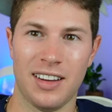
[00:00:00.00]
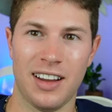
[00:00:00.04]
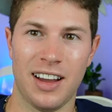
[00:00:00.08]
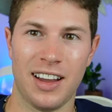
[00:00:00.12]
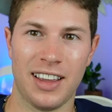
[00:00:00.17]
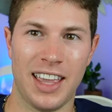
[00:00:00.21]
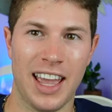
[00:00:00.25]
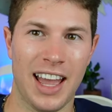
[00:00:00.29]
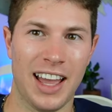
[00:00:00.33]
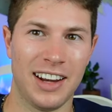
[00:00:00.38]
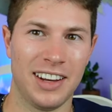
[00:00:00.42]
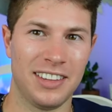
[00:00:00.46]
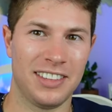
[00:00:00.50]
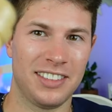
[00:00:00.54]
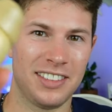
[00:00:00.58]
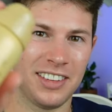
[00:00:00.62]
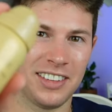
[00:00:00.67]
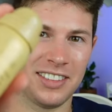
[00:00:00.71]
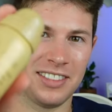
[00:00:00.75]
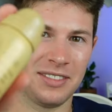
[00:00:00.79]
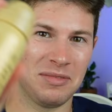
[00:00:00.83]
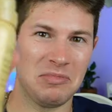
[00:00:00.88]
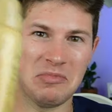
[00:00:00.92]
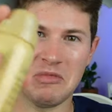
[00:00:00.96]
Again, it's
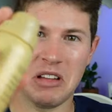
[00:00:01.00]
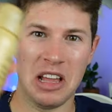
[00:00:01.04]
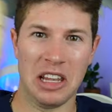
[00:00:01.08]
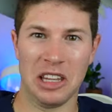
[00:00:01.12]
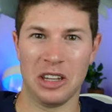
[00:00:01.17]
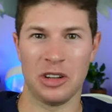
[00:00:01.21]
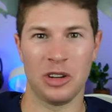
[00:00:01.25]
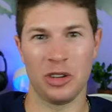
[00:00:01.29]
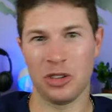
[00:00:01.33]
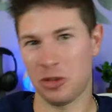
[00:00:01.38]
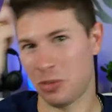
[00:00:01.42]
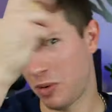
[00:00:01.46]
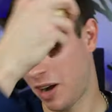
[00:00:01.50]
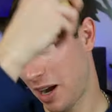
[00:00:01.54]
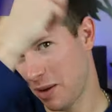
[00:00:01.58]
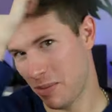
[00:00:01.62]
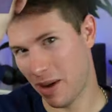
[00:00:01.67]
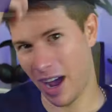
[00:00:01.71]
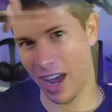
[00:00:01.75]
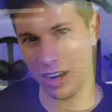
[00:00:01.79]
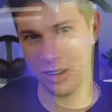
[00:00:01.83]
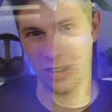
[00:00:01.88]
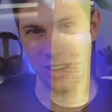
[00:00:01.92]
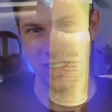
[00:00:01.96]
just a little spray
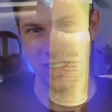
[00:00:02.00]
bottle,